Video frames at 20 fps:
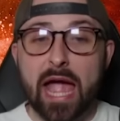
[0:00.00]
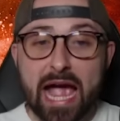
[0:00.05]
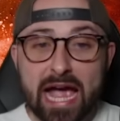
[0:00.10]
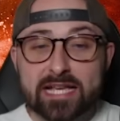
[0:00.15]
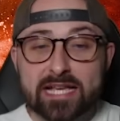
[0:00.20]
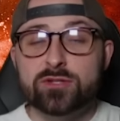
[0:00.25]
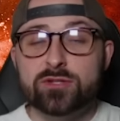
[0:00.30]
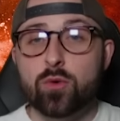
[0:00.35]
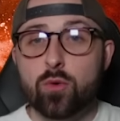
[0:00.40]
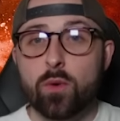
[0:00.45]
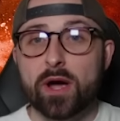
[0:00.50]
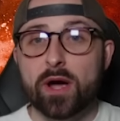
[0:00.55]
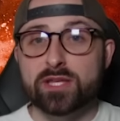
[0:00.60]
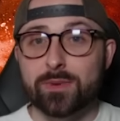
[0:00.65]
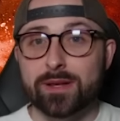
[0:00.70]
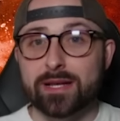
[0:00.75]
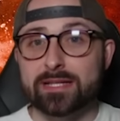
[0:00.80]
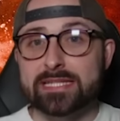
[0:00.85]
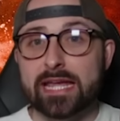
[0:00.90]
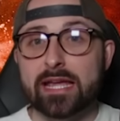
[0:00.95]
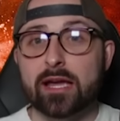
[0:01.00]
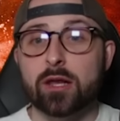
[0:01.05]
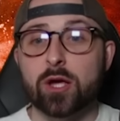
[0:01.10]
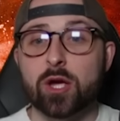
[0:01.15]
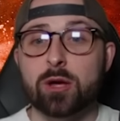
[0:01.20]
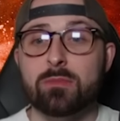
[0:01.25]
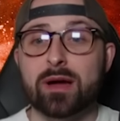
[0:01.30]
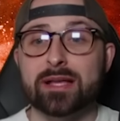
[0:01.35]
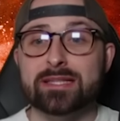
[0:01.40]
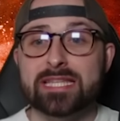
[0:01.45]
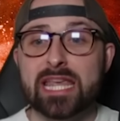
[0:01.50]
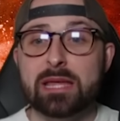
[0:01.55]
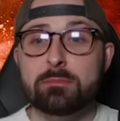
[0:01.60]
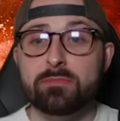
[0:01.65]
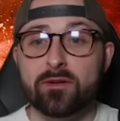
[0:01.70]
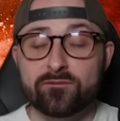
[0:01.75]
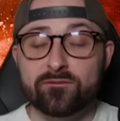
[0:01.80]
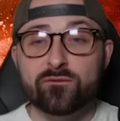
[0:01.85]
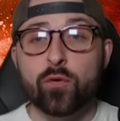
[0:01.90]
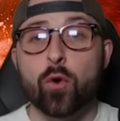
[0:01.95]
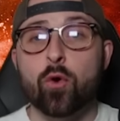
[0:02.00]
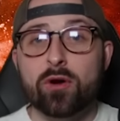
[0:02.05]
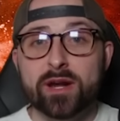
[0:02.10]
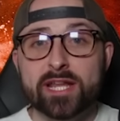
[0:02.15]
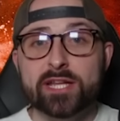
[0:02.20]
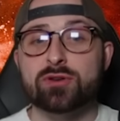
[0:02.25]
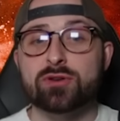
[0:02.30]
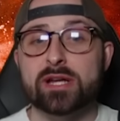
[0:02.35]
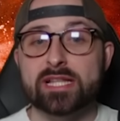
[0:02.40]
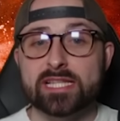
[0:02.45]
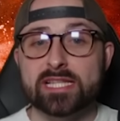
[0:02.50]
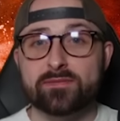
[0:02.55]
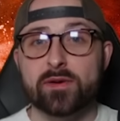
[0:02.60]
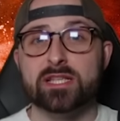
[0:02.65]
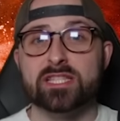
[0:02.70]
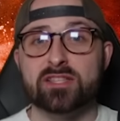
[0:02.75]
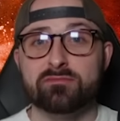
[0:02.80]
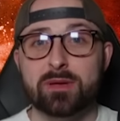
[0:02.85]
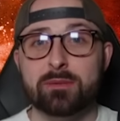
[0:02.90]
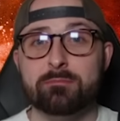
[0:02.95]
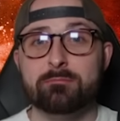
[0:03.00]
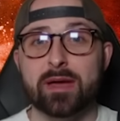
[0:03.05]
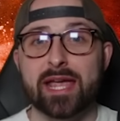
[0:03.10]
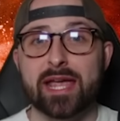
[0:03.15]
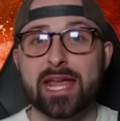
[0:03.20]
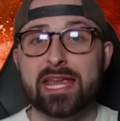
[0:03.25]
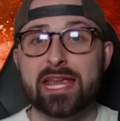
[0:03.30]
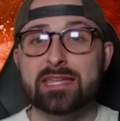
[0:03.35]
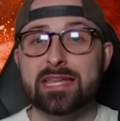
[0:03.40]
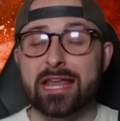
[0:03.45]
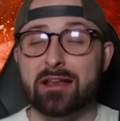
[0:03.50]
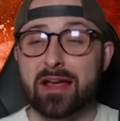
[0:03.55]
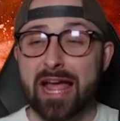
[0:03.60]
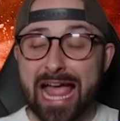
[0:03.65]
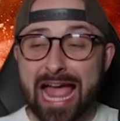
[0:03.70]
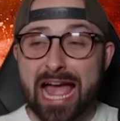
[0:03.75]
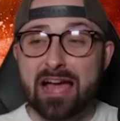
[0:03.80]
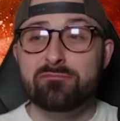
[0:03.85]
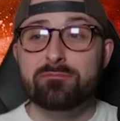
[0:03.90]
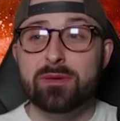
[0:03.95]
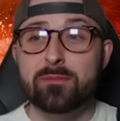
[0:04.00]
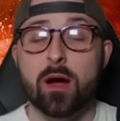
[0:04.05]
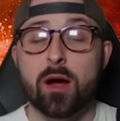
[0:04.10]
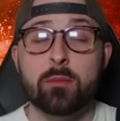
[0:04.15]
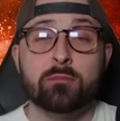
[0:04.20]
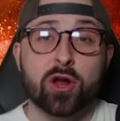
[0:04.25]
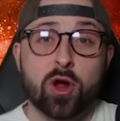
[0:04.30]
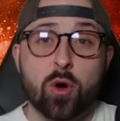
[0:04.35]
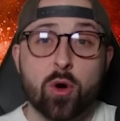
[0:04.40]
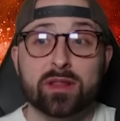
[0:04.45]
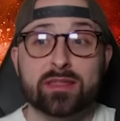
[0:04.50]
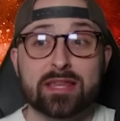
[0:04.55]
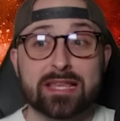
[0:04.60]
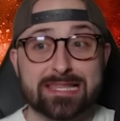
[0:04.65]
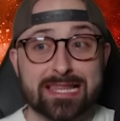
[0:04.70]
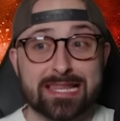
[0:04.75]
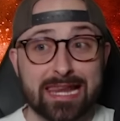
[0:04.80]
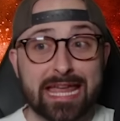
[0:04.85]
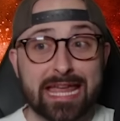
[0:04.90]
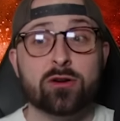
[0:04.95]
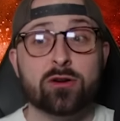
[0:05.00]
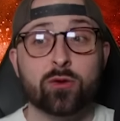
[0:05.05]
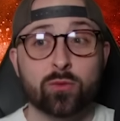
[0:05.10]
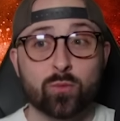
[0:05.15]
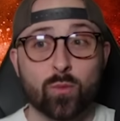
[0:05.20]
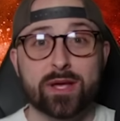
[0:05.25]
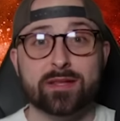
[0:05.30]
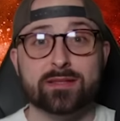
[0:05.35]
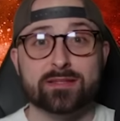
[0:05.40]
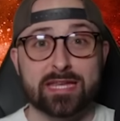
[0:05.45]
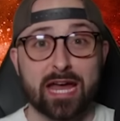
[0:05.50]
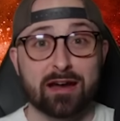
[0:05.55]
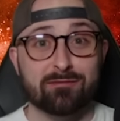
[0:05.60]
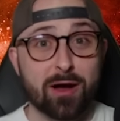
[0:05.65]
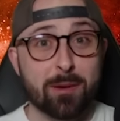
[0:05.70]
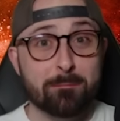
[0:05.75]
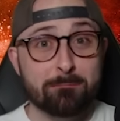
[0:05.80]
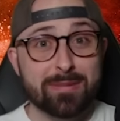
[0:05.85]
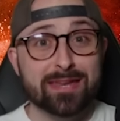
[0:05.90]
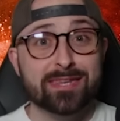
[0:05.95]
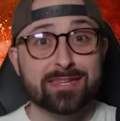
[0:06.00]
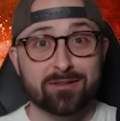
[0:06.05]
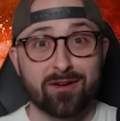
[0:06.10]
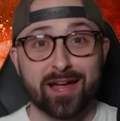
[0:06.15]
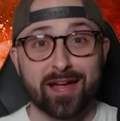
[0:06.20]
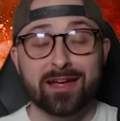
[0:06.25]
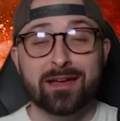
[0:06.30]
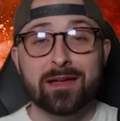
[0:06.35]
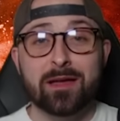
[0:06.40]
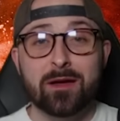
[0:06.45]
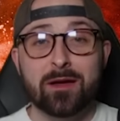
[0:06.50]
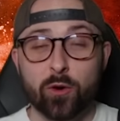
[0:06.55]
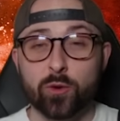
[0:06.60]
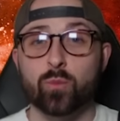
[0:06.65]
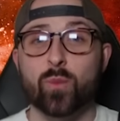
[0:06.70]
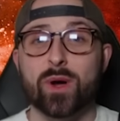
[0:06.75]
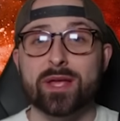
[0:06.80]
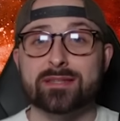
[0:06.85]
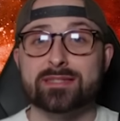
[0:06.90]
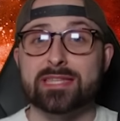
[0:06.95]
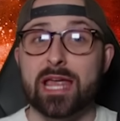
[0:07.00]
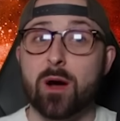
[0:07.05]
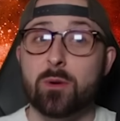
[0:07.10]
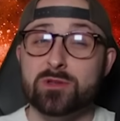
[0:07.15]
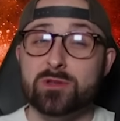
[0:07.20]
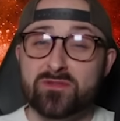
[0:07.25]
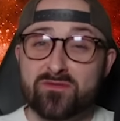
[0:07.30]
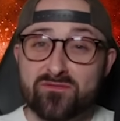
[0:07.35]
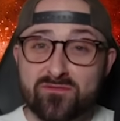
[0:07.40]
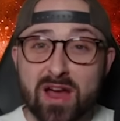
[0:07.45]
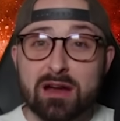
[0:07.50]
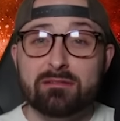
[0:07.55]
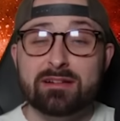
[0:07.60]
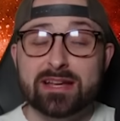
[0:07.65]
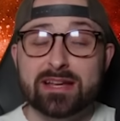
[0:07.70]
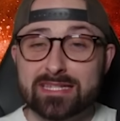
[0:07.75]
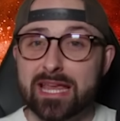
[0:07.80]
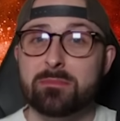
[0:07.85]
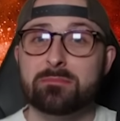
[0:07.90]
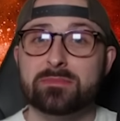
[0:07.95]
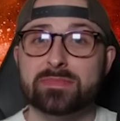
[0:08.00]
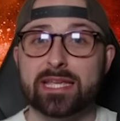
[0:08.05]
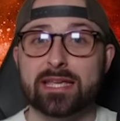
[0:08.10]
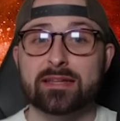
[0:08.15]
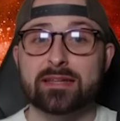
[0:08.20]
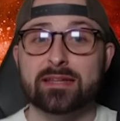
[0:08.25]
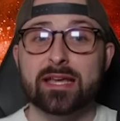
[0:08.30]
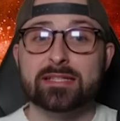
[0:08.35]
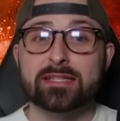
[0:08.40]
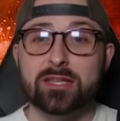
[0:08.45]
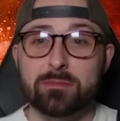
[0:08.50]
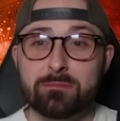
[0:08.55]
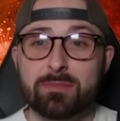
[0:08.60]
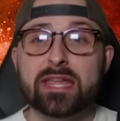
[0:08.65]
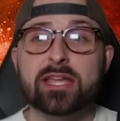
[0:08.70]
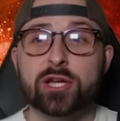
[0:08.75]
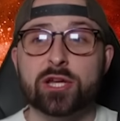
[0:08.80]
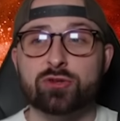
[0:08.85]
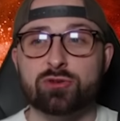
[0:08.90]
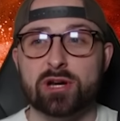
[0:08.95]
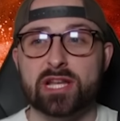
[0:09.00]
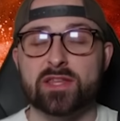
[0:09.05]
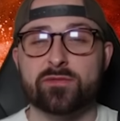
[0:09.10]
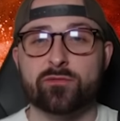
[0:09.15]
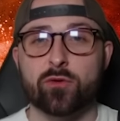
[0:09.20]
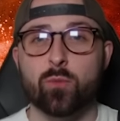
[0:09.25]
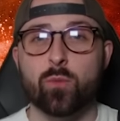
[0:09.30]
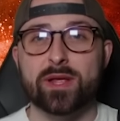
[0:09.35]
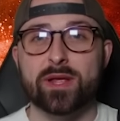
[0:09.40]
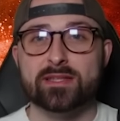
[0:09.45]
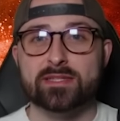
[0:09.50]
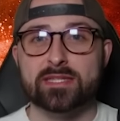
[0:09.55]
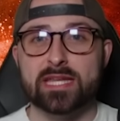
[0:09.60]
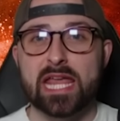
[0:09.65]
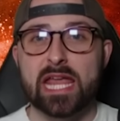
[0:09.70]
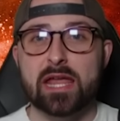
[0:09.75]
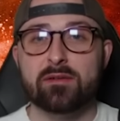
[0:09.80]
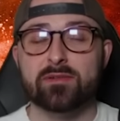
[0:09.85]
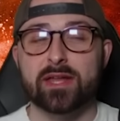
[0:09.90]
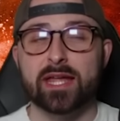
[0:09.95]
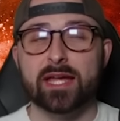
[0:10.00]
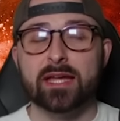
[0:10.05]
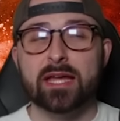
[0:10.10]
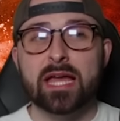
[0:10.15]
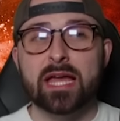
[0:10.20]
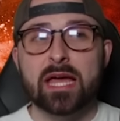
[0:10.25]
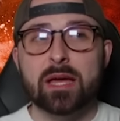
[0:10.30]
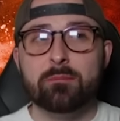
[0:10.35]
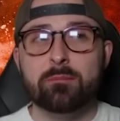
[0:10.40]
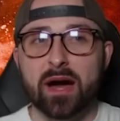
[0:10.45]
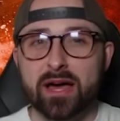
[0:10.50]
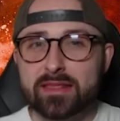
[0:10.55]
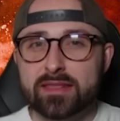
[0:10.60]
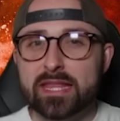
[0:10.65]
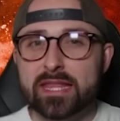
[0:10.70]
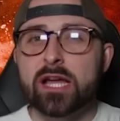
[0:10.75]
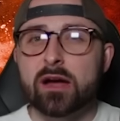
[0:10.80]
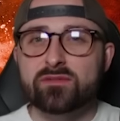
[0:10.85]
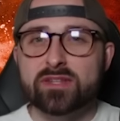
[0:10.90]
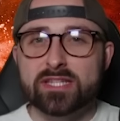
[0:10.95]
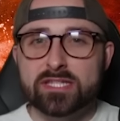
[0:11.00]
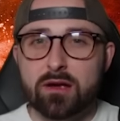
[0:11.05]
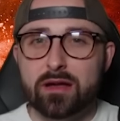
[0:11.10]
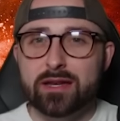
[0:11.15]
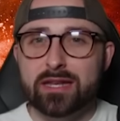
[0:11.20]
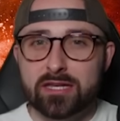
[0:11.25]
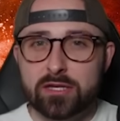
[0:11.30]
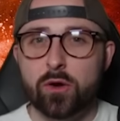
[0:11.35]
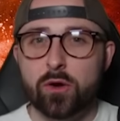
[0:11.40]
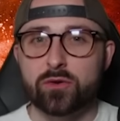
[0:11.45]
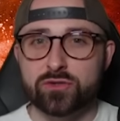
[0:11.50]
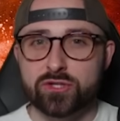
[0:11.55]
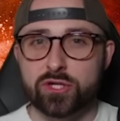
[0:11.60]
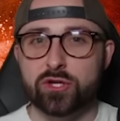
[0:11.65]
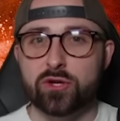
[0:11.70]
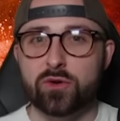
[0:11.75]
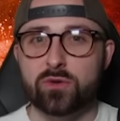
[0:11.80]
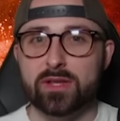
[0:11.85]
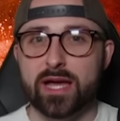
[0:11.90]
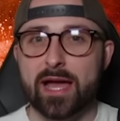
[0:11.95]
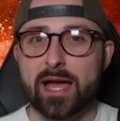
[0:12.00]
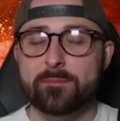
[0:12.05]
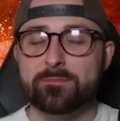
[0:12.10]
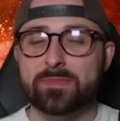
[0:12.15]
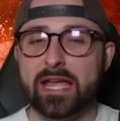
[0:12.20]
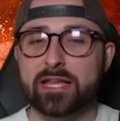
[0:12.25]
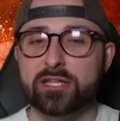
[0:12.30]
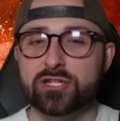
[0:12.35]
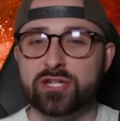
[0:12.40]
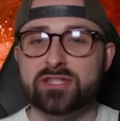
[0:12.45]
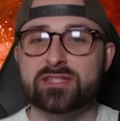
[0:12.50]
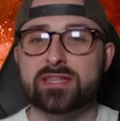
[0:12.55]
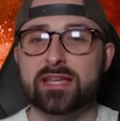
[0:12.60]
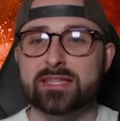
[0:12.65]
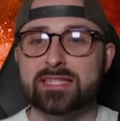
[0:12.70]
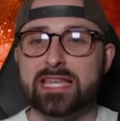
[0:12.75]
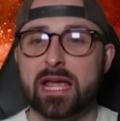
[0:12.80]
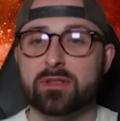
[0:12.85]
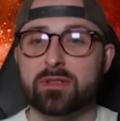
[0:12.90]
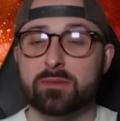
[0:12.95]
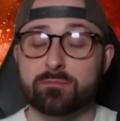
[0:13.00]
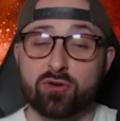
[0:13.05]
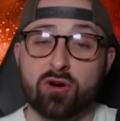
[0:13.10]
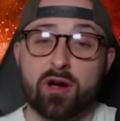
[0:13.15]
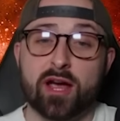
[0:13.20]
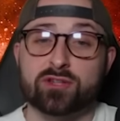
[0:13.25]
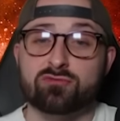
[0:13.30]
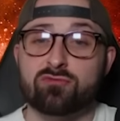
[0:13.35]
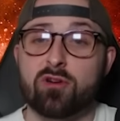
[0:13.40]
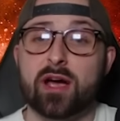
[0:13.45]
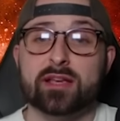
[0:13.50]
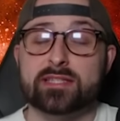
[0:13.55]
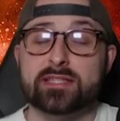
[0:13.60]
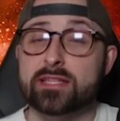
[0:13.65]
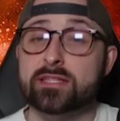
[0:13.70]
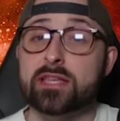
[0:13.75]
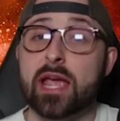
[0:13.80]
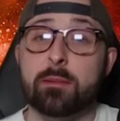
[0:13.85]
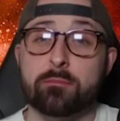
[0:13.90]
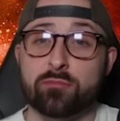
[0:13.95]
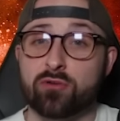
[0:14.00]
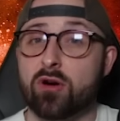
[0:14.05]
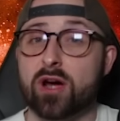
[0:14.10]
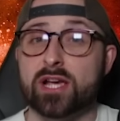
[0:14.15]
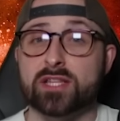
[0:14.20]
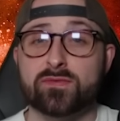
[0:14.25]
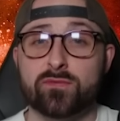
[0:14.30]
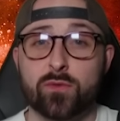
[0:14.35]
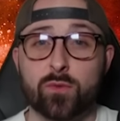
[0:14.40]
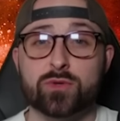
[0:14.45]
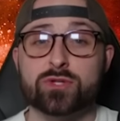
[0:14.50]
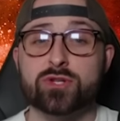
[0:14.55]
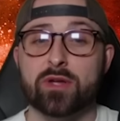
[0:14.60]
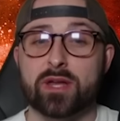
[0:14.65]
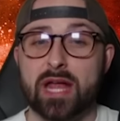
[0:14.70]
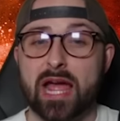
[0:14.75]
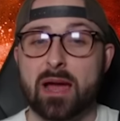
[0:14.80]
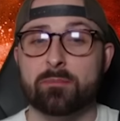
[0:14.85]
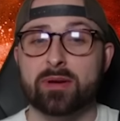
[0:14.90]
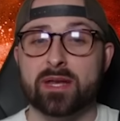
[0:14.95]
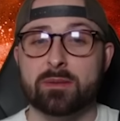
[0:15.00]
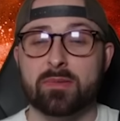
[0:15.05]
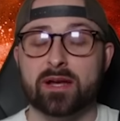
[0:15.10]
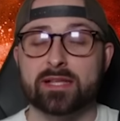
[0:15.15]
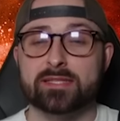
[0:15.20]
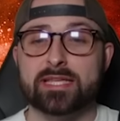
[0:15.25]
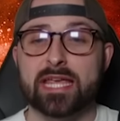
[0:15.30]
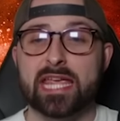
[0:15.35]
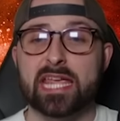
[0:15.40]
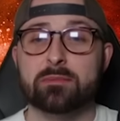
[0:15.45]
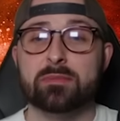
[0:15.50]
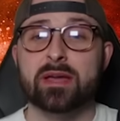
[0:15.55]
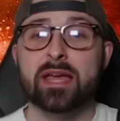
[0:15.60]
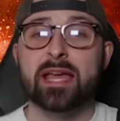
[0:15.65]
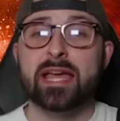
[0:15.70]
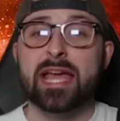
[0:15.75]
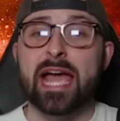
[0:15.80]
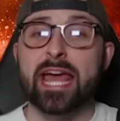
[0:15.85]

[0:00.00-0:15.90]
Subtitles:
As always, we're going to take a look at my team before any transfers have been made. And I'm recording this late on Wednesday, around midnight on Wednesday. I was very tempted to make a transfer on Wednesday evening, but I think I've decided not to do that and just accept that price rises and price falls could happen in my team.